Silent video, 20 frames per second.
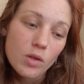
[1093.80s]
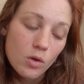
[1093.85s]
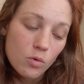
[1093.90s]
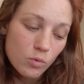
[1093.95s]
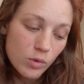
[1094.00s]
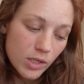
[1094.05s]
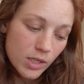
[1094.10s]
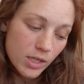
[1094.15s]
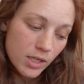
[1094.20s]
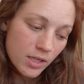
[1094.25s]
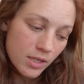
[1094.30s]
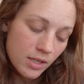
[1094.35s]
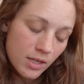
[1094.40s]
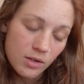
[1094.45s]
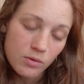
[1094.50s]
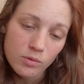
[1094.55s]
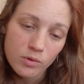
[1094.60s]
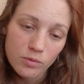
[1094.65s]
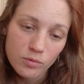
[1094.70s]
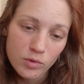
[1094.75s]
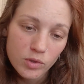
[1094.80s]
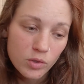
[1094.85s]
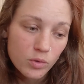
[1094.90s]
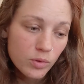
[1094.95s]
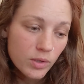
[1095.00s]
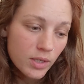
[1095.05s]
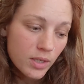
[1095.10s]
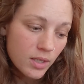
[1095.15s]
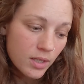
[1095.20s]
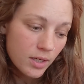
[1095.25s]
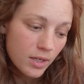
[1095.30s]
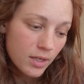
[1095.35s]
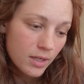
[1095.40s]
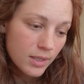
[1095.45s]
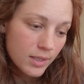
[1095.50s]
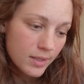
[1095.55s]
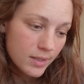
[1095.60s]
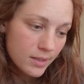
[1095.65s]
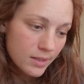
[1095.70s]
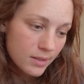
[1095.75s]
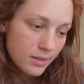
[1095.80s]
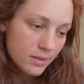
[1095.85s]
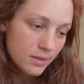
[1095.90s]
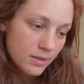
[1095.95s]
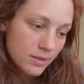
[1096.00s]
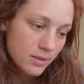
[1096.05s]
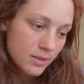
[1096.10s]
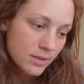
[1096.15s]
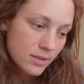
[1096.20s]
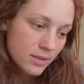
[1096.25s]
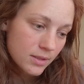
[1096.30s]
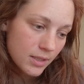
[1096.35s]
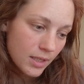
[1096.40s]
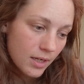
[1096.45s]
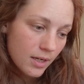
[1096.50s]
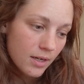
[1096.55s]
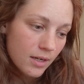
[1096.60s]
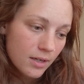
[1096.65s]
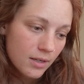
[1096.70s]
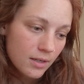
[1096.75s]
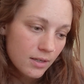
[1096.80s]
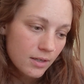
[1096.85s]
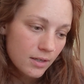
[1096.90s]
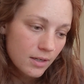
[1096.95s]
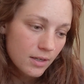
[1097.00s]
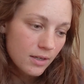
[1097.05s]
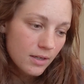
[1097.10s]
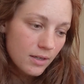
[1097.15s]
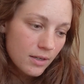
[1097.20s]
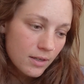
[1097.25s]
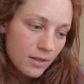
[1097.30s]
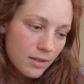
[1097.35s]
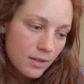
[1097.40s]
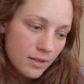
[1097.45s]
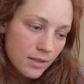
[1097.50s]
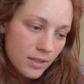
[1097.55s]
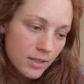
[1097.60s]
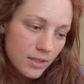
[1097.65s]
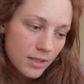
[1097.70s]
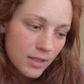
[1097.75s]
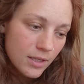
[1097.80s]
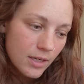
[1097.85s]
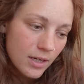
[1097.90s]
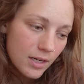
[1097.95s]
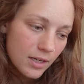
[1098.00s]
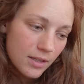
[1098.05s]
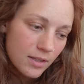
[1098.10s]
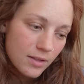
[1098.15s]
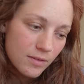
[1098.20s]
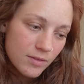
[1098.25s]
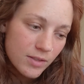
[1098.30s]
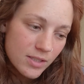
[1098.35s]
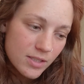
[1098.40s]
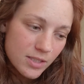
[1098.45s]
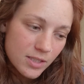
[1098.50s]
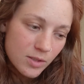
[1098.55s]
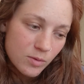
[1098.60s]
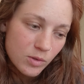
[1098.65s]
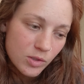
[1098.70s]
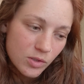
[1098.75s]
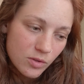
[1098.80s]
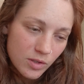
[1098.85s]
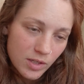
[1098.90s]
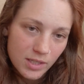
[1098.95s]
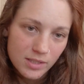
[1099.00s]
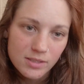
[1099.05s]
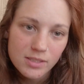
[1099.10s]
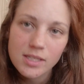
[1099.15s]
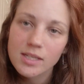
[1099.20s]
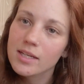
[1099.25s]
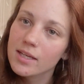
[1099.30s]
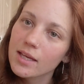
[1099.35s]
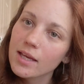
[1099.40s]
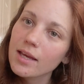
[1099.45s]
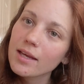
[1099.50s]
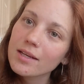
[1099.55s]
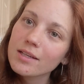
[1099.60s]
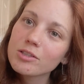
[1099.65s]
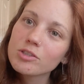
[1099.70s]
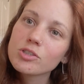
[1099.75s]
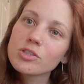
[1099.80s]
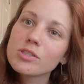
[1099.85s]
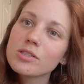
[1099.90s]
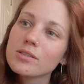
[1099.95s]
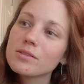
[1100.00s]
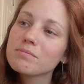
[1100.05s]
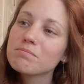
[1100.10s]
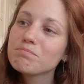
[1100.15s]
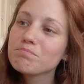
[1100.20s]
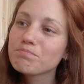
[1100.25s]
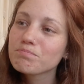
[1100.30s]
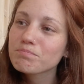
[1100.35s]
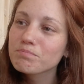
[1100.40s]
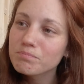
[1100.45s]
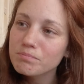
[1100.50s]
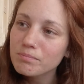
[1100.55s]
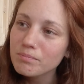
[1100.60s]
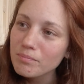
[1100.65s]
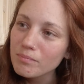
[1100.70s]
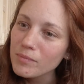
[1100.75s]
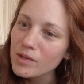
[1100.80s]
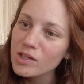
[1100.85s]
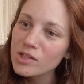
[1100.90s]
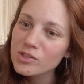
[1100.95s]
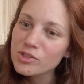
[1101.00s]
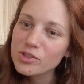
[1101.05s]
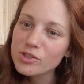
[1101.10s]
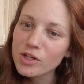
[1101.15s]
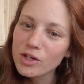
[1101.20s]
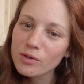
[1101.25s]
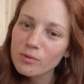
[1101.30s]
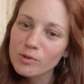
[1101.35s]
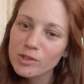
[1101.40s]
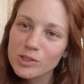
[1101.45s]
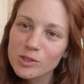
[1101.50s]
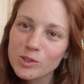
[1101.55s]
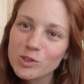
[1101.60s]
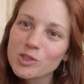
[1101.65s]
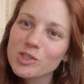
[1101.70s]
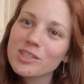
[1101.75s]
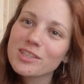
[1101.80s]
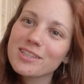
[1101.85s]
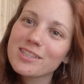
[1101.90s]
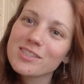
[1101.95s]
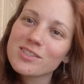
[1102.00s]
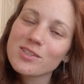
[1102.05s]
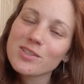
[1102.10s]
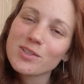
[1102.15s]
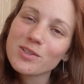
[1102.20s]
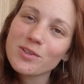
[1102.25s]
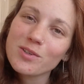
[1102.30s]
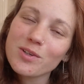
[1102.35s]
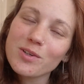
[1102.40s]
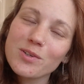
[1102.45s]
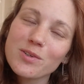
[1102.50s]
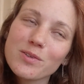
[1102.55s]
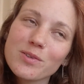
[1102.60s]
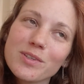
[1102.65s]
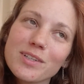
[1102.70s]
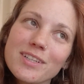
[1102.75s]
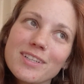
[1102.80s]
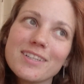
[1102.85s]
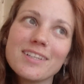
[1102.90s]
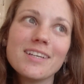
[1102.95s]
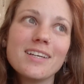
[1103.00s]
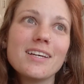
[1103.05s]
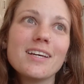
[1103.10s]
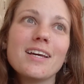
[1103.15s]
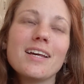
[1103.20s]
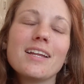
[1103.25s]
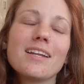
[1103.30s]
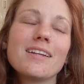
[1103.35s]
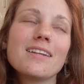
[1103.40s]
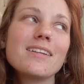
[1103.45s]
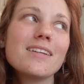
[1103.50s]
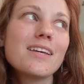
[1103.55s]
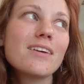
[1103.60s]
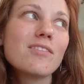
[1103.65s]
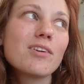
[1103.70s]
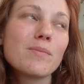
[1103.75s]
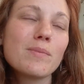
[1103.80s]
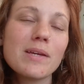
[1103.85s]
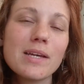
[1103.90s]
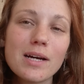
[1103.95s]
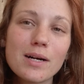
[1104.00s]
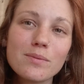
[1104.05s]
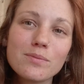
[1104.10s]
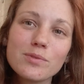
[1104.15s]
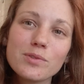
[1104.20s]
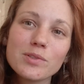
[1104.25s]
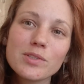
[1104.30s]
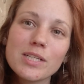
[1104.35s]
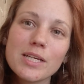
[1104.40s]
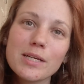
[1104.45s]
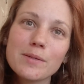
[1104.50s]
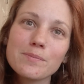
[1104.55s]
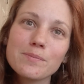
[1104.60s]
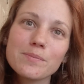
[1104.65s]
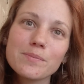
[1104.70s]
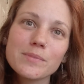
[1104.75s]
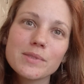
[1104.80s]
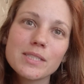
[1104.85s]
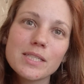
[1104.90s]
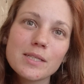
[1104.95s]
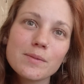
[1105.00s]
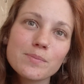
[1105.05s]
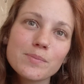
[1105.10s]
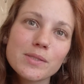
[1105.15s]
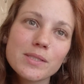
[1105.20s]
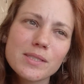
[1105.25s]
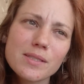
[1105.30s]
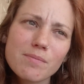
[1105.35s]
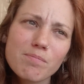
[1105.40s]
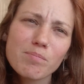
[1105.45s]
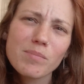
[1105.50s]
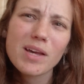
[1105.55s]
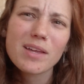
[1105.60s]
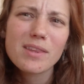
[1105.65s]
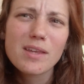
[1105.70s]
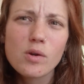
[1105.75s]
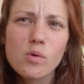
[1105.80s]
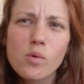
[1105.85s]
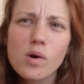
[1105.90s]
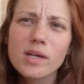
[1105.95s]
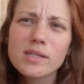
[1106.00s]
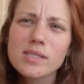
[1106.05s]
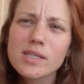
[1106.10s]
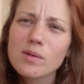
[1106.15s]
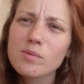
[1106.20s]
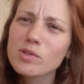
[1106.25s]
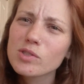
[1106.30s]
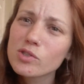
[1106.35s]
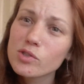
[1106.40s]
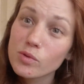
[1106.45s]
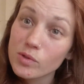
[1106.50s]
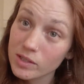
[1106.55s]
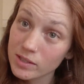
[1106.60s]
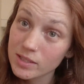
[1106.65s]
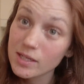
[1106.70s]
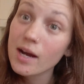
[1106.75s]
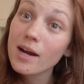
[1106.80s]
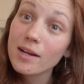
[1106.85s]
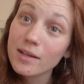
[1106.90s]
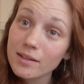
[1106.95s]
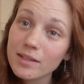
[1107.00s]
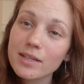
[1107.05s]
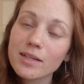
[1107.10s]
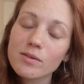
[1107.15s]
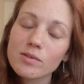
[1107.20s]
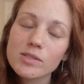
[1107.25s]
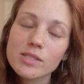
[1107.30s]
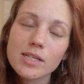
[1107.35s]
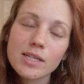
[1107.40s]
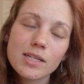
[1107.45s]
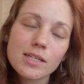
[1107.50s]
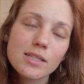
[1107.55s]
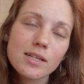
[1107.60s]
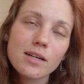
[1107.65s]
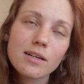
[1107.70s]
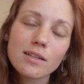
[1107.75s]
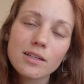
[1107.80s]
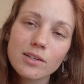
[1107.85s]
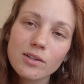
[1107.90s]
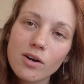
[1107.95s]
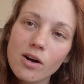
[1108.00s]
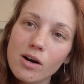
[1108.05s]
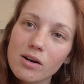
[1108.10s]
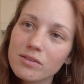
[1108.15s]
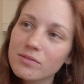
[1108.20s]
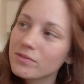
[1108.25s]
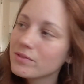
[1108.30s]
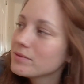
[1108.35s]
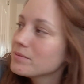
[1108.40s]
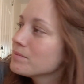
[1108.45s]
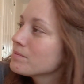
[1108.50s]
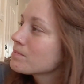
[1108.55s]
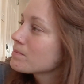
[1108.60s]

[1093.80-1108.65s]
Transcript: reading and reviewing. And yeah, I love to see when you guys get engaged and start researching things on your own and giving me helpful tips. I think once I was doing tiling, I was taking tiling off,